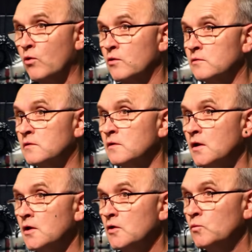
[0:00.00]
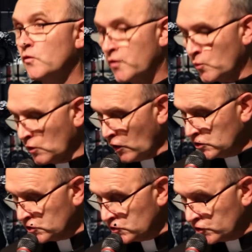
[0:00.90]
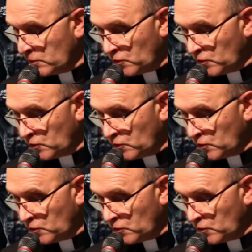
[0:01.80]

spelling words he didn't